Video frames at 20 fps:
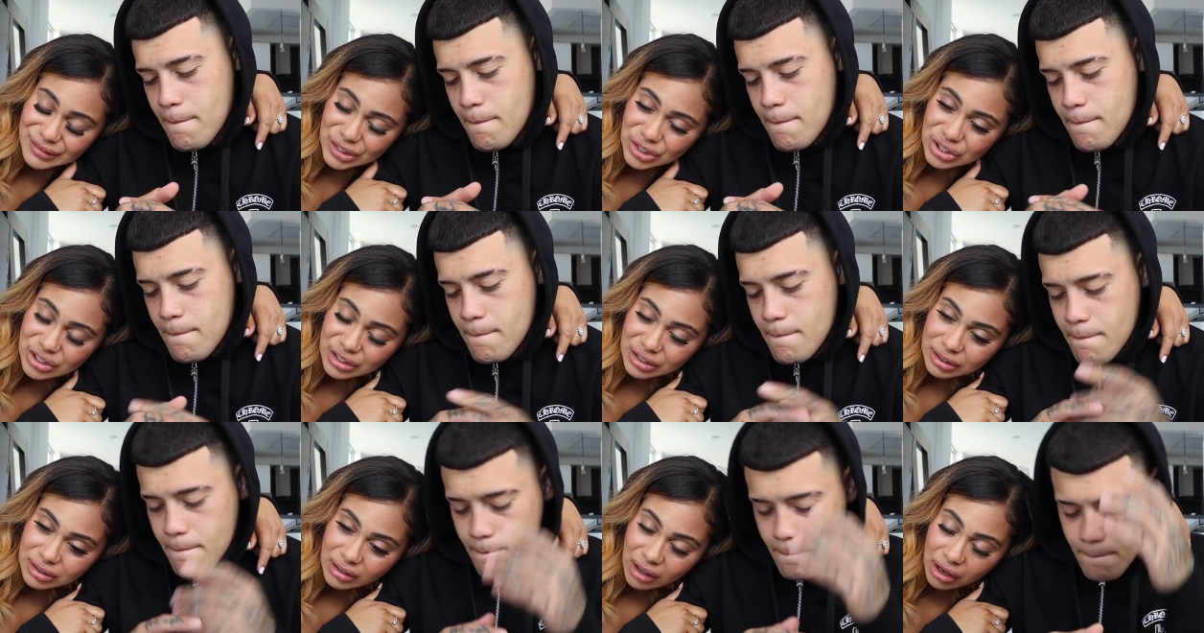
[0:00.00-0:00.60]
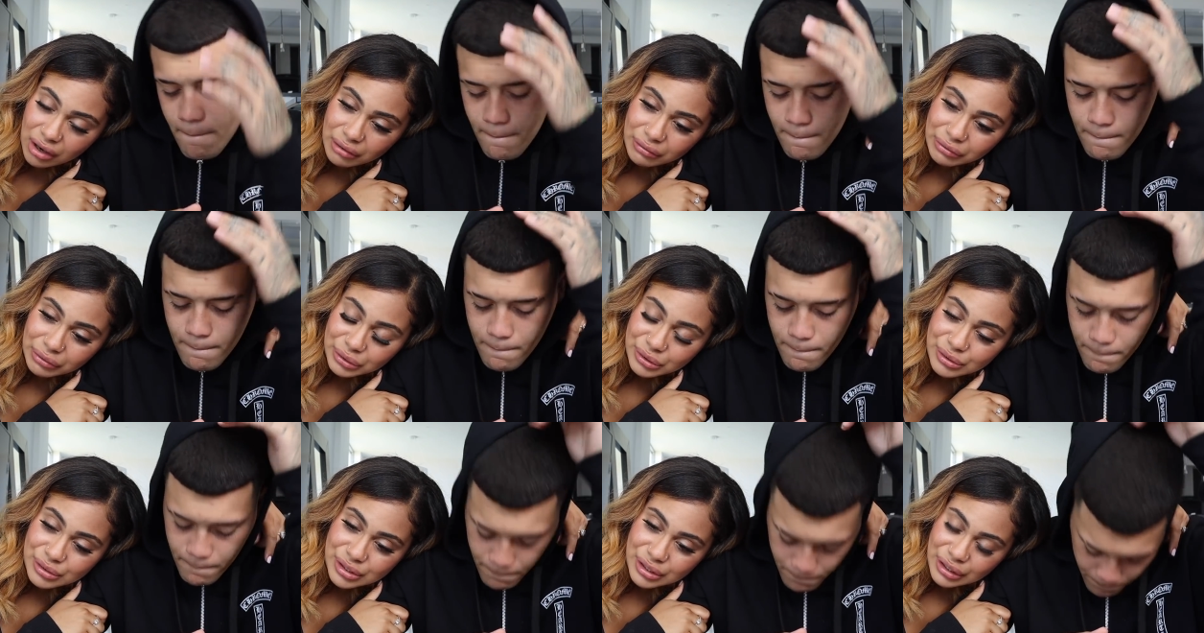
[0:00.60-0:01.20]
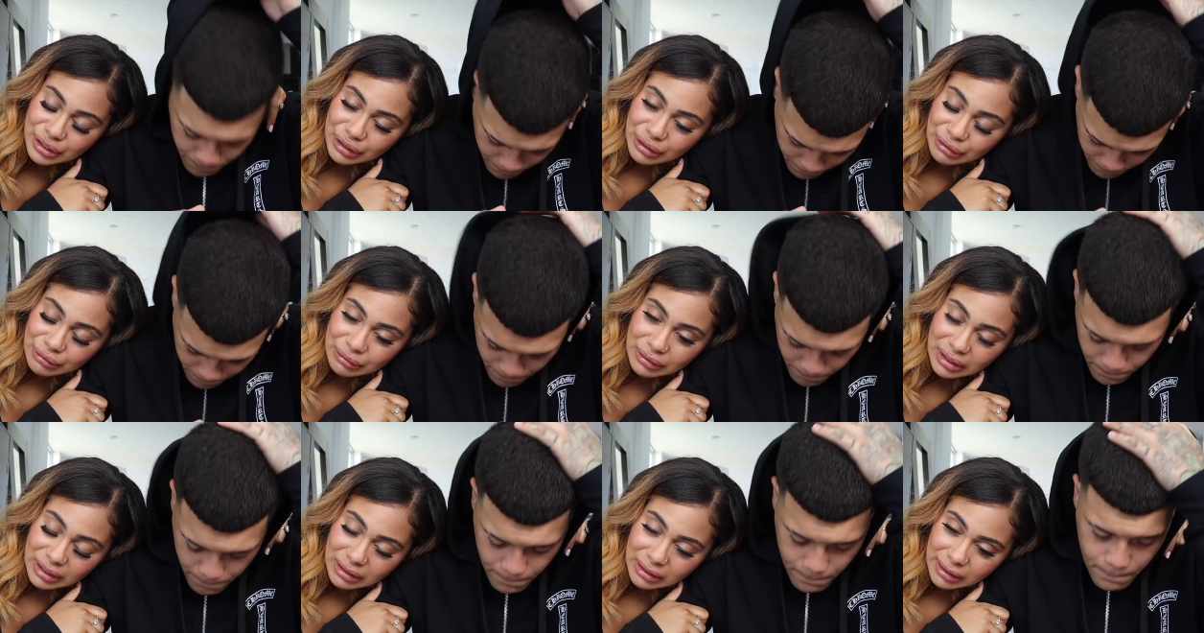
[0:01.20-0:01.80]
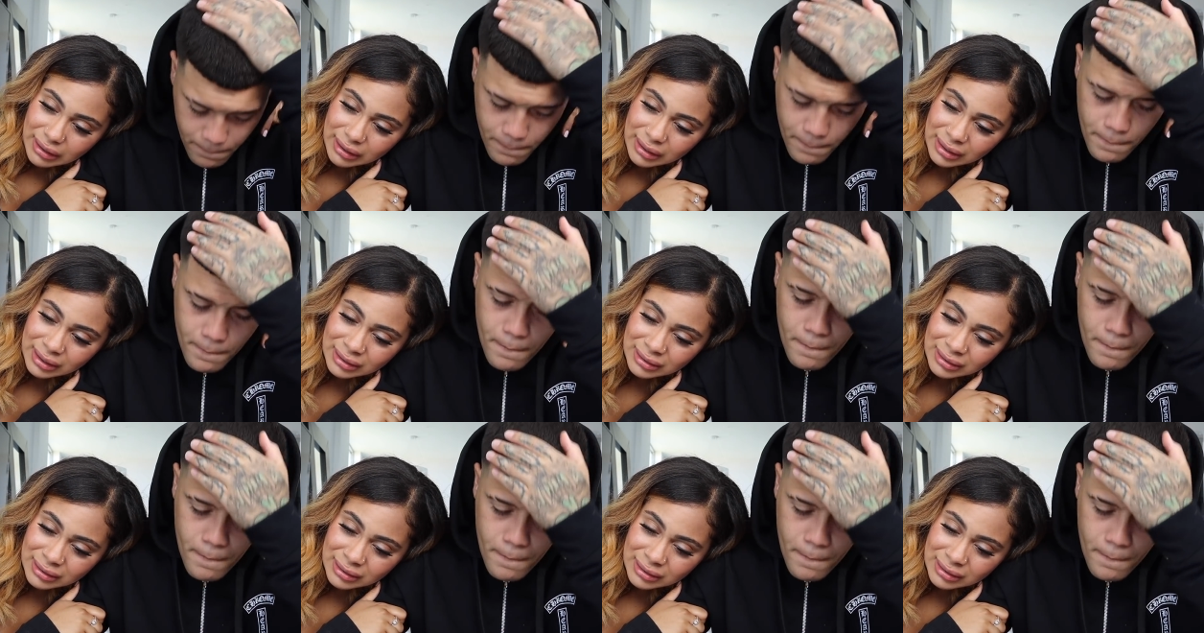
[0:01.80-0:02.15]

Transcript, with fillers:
Speaker 1: just the thought of losing you like